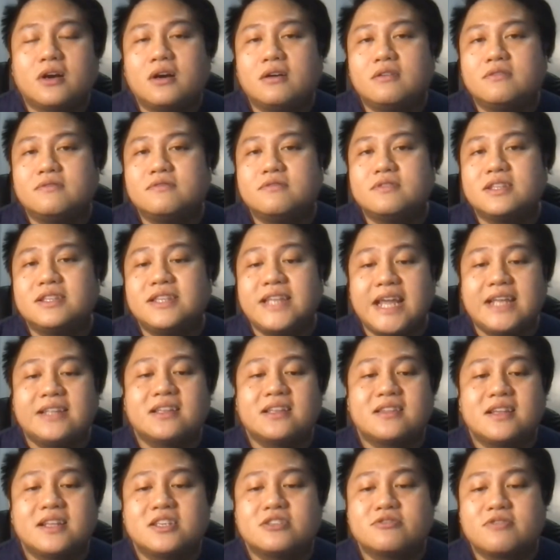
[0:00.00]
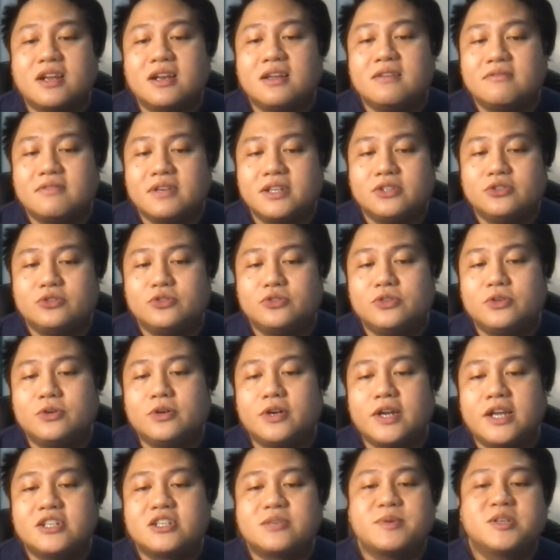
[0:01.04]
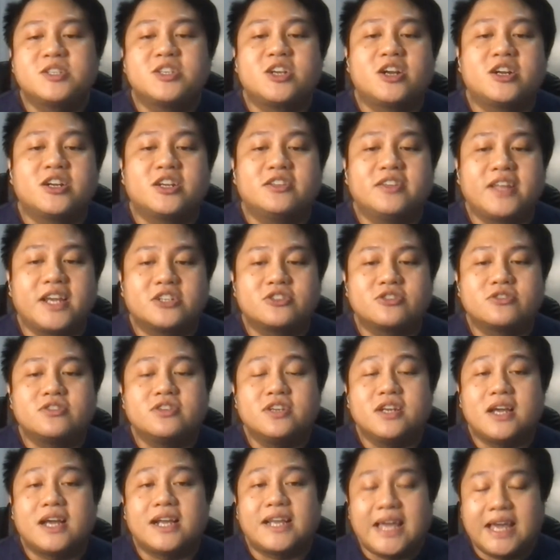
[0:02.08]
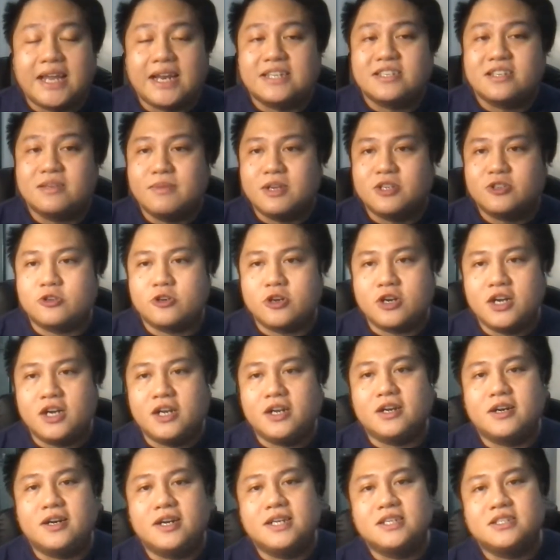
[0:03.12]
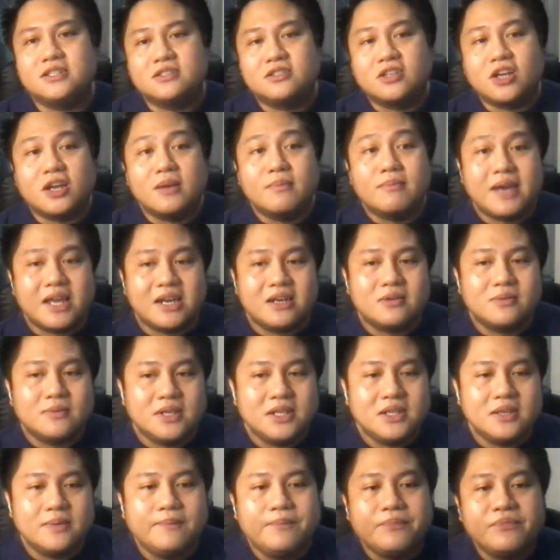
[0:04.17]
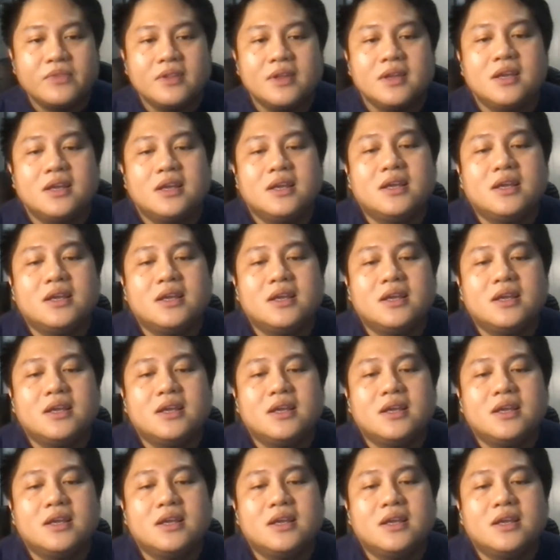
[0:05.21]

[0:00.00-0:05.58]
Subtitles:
most of the data that is relevant to your enterprise architecture, again, as I mentioned earlier, is done manually,